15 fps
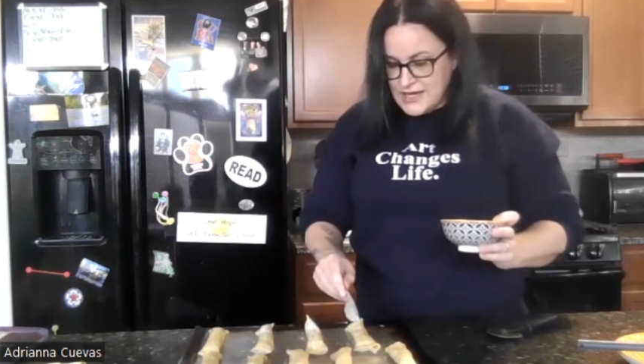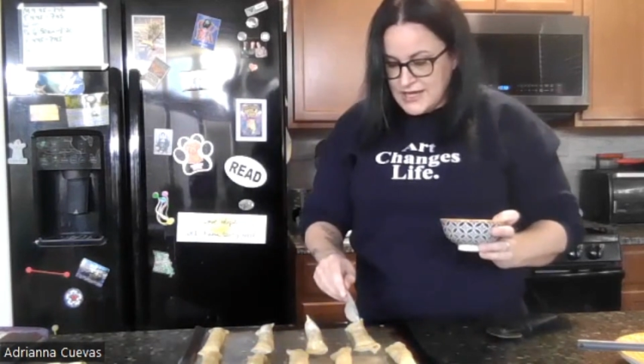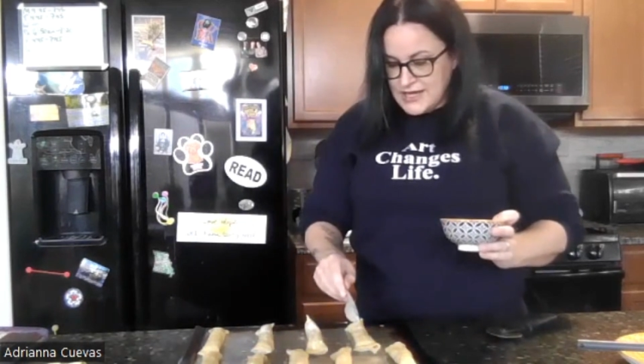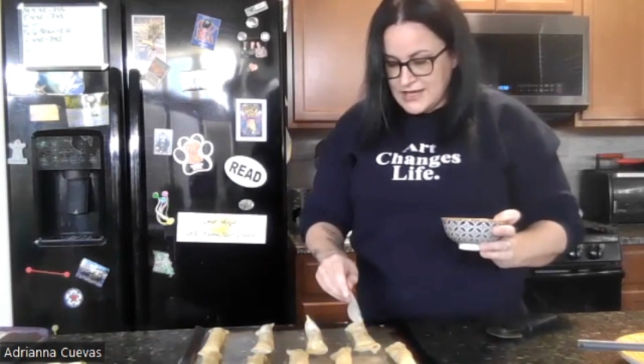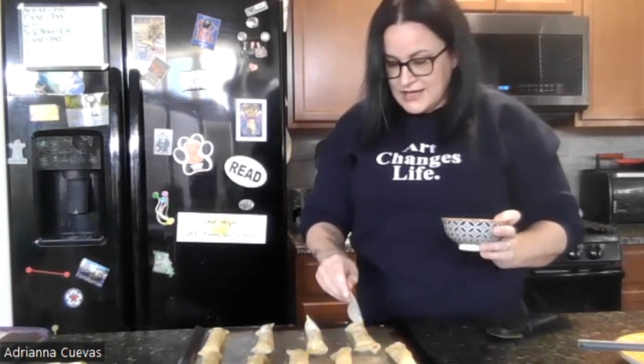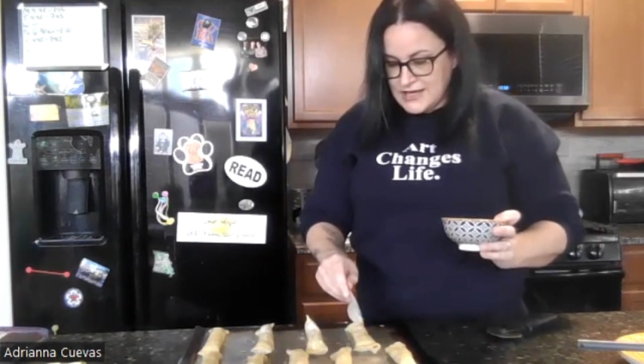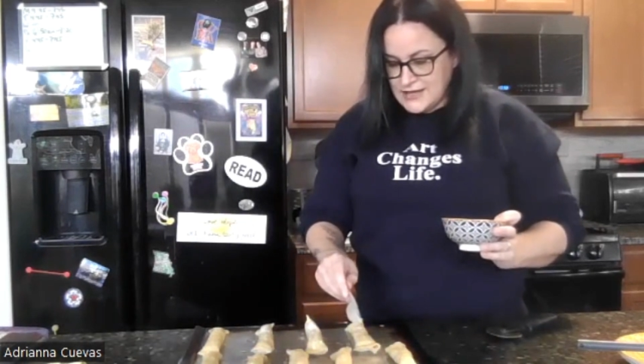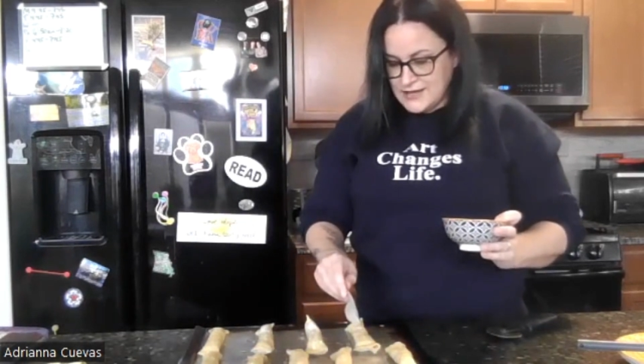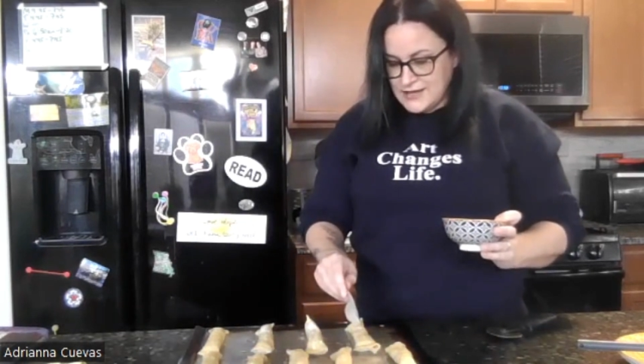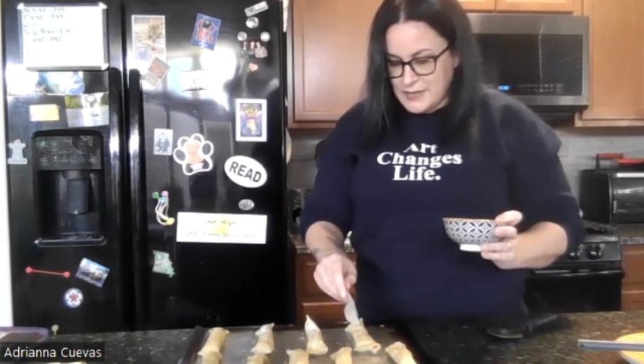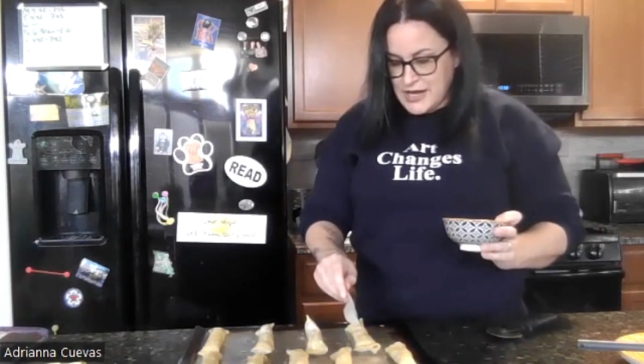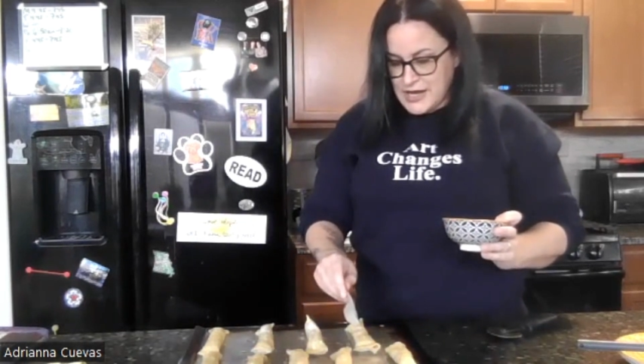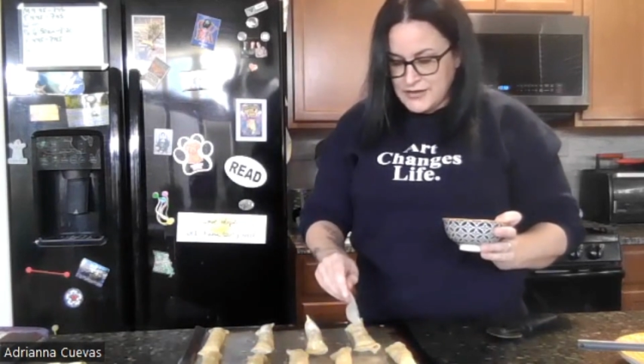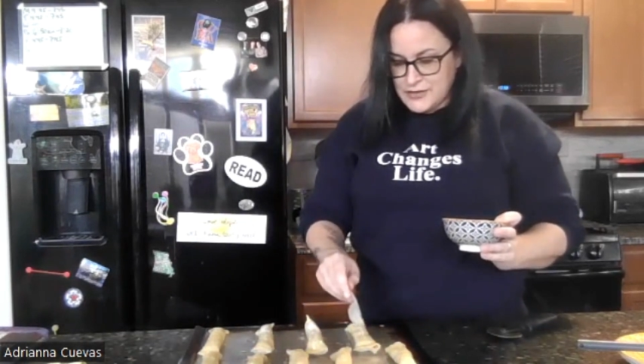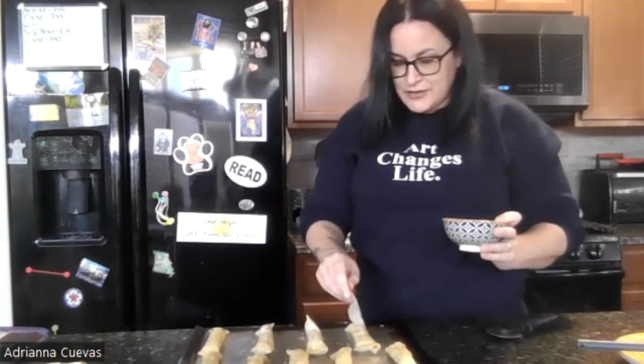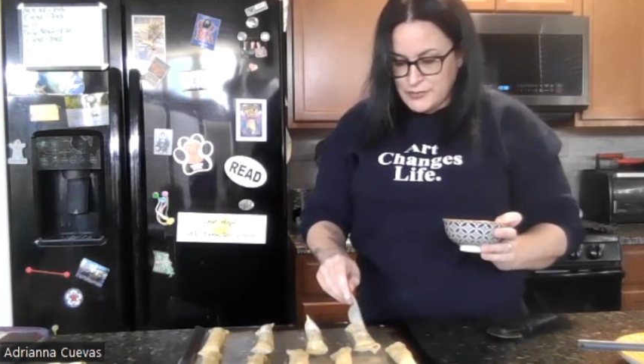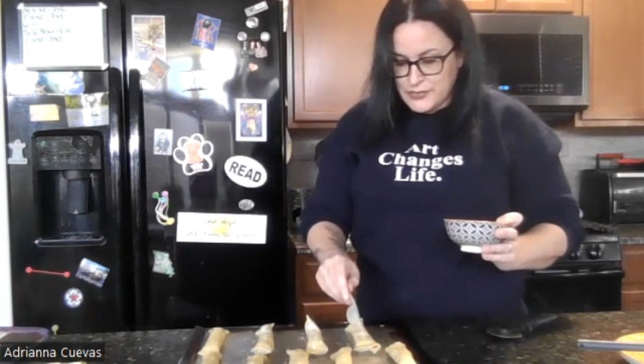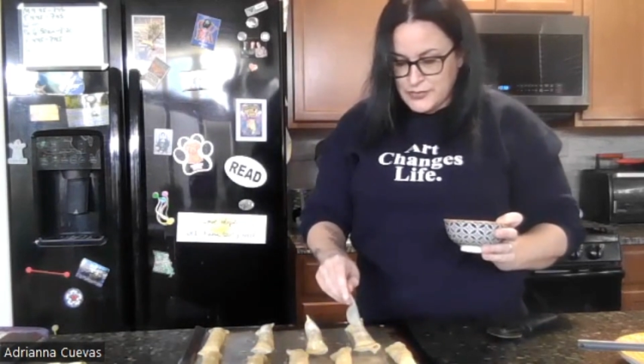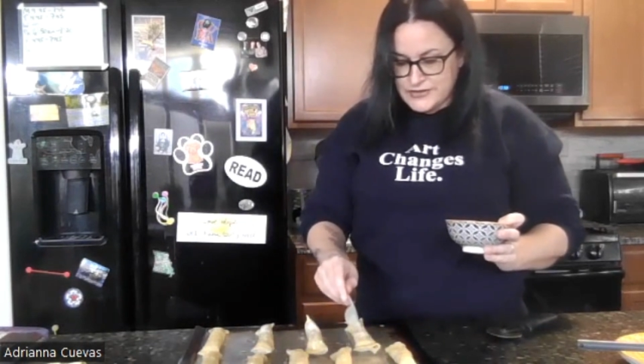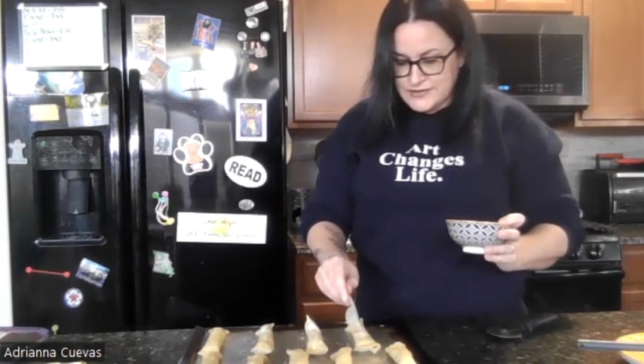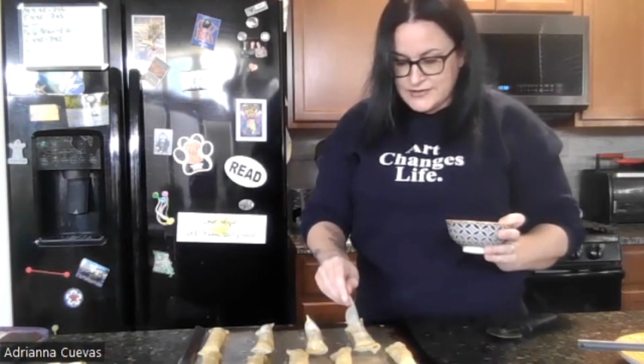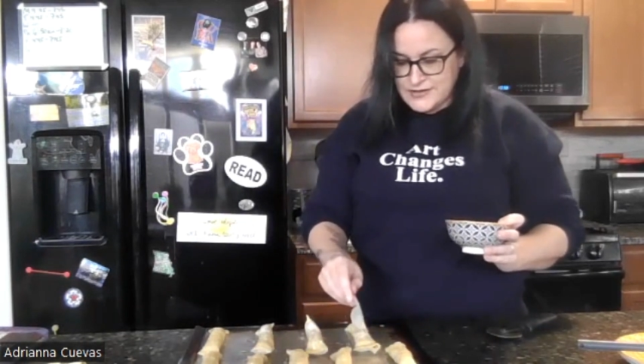behind the
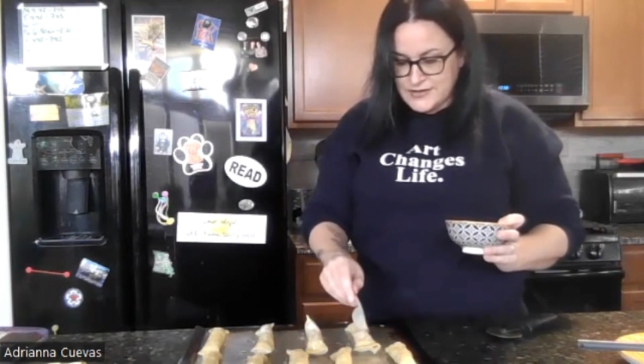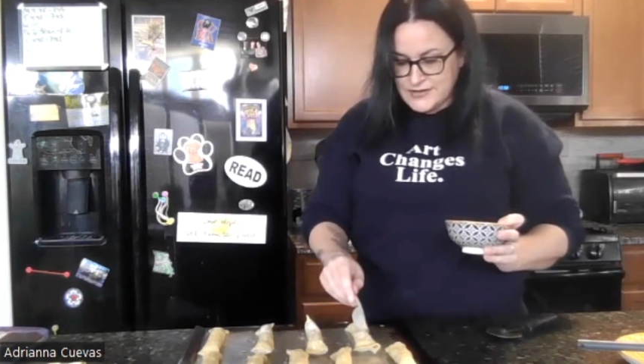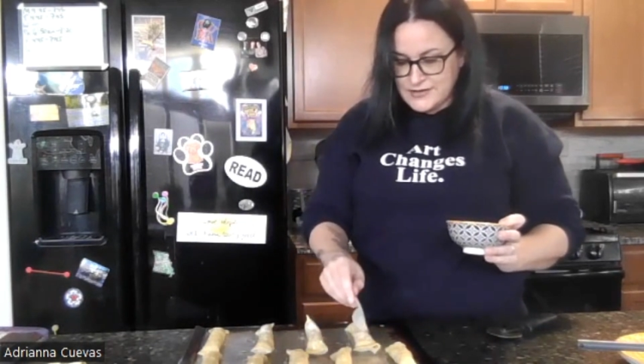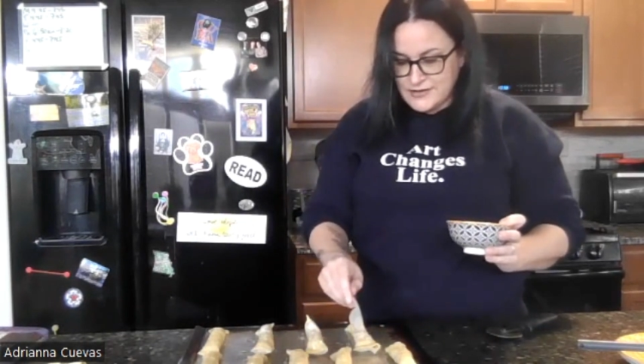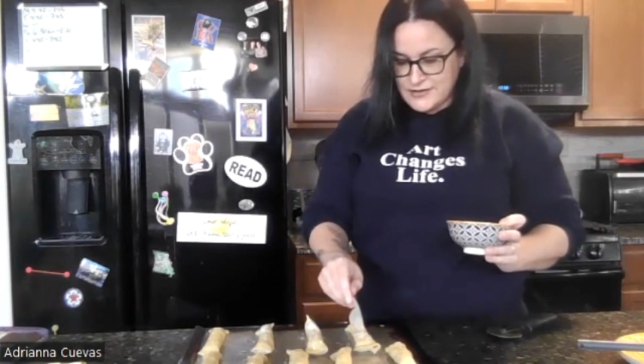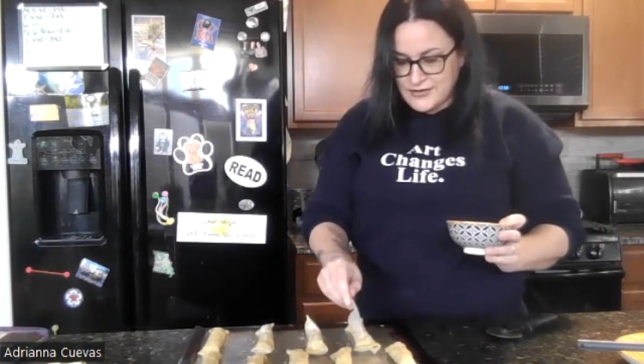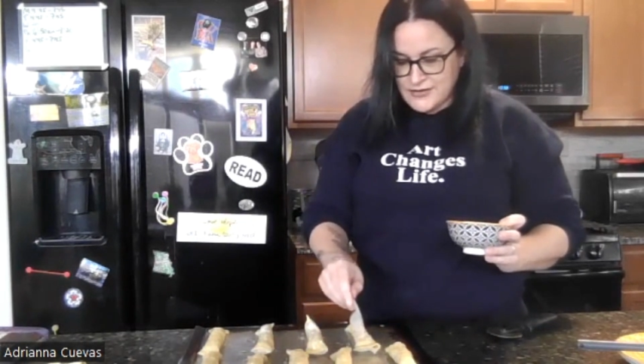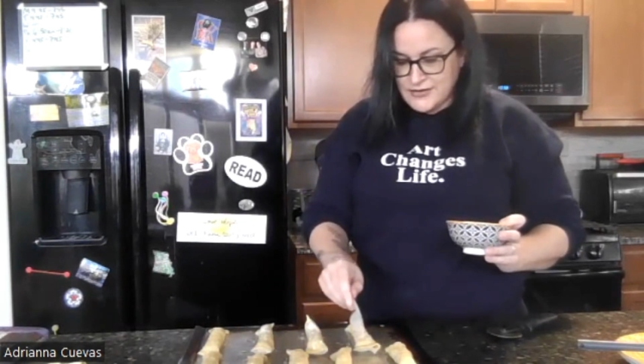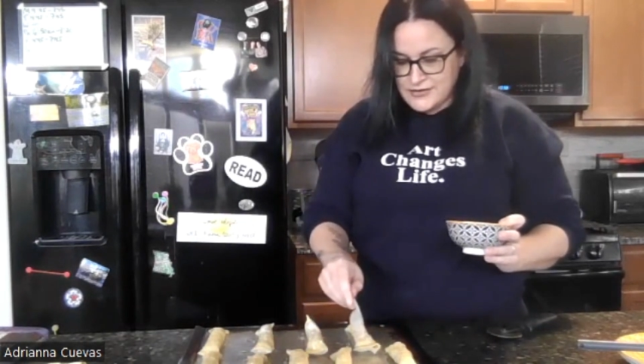books that are,